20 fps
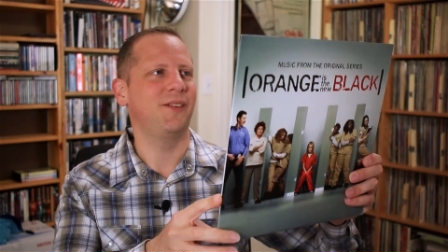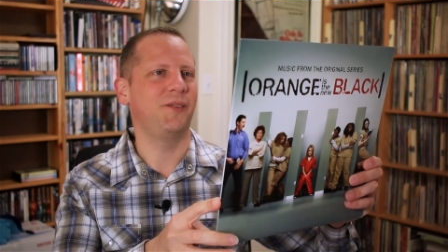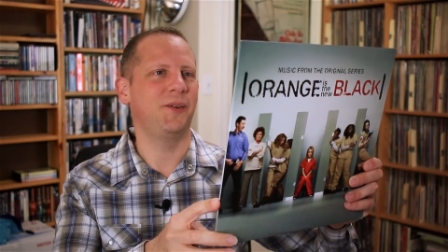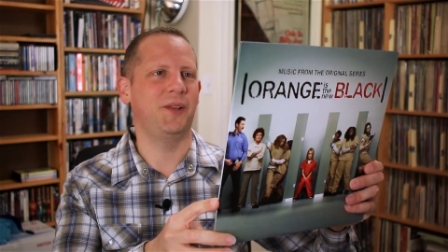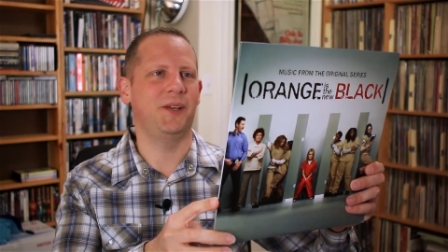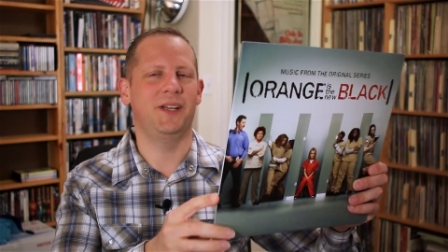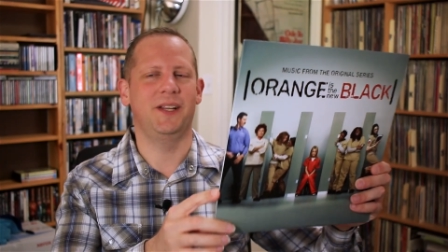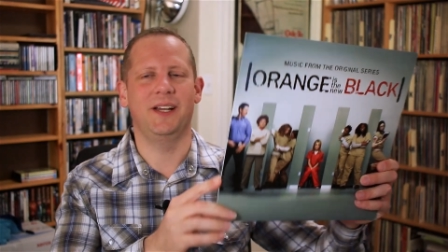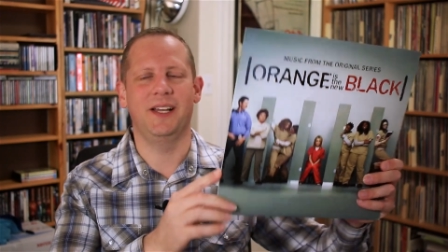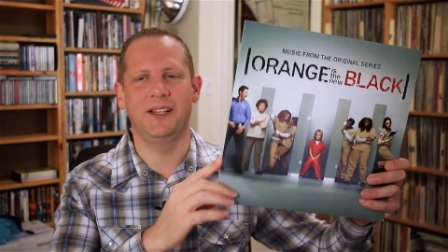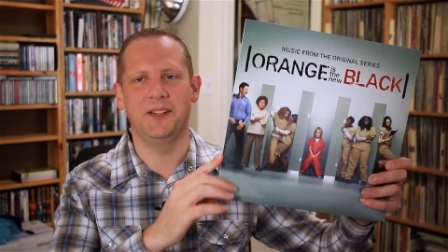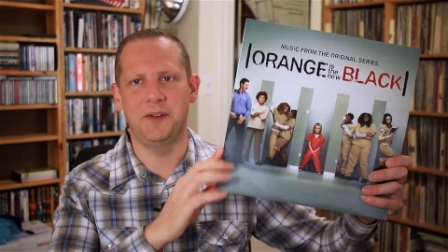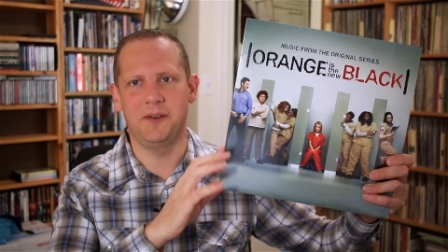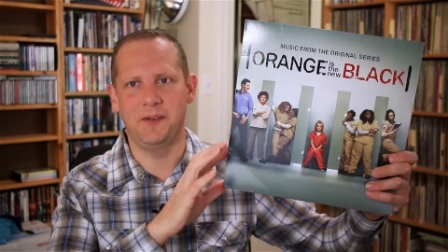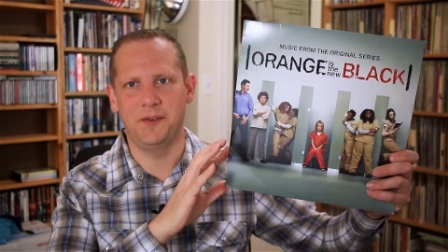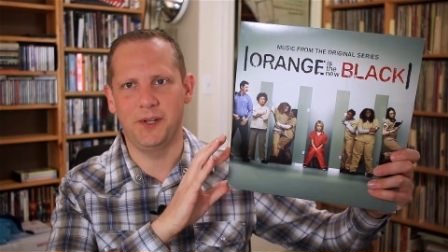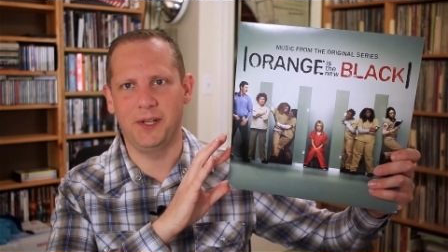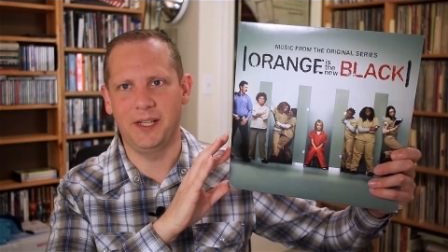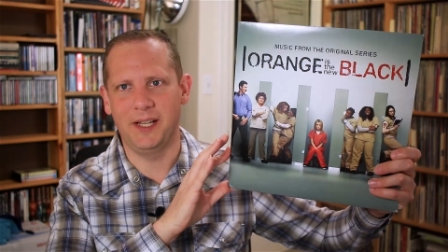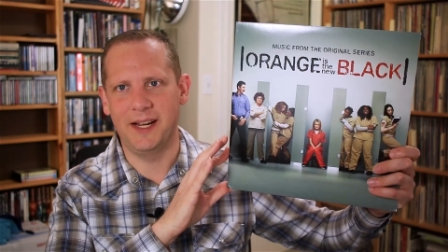really I
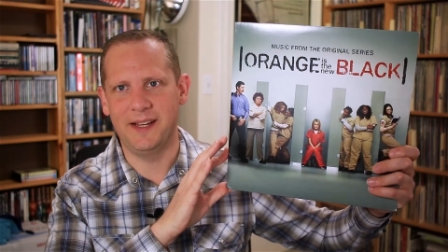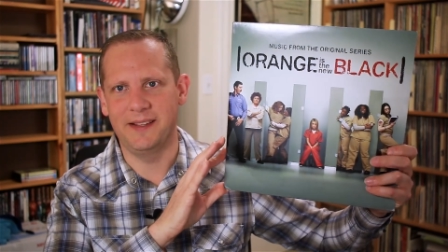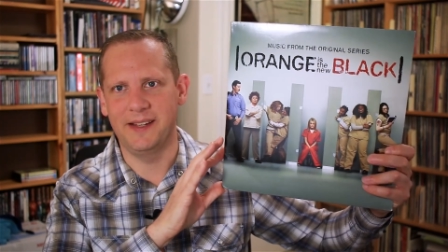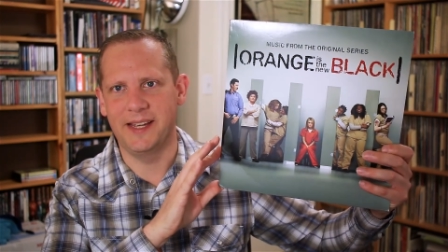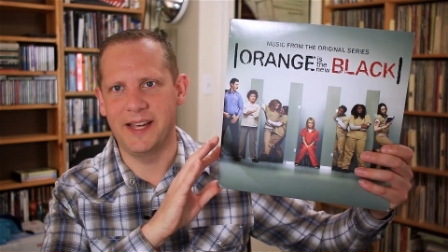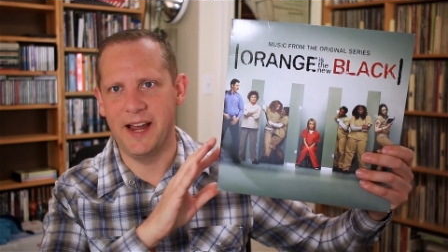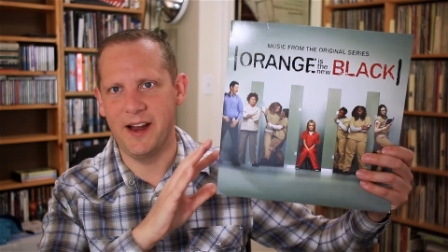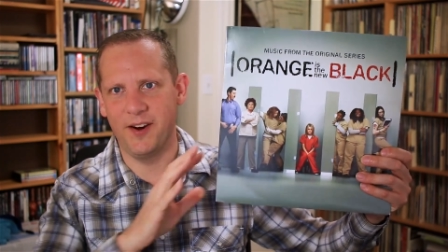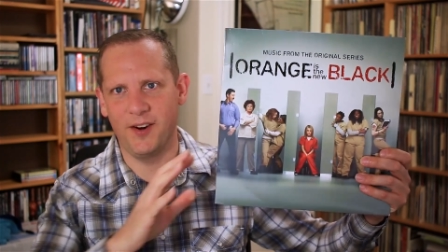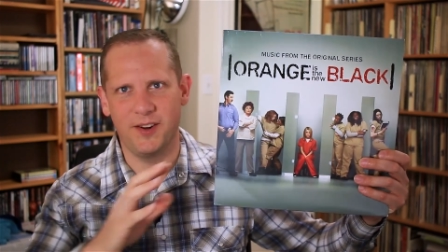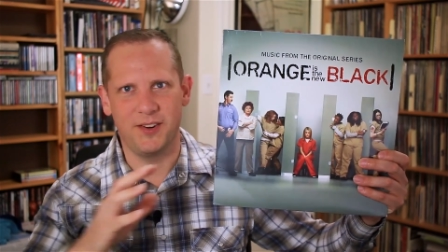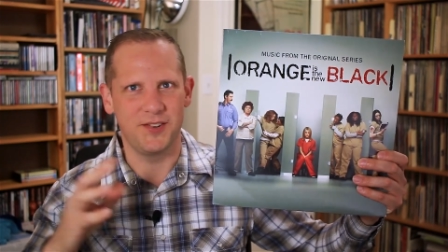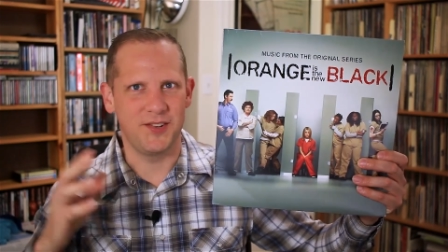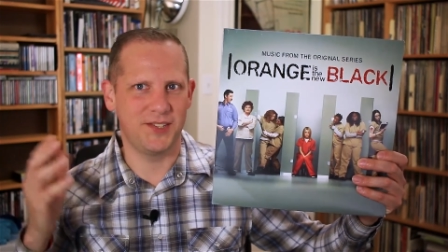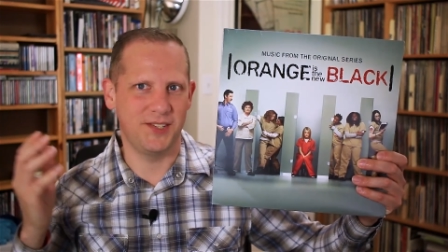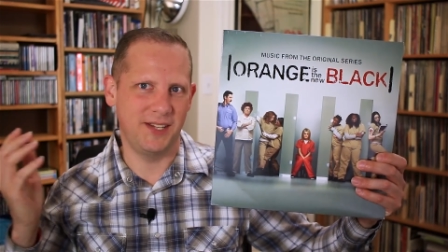really like the characters.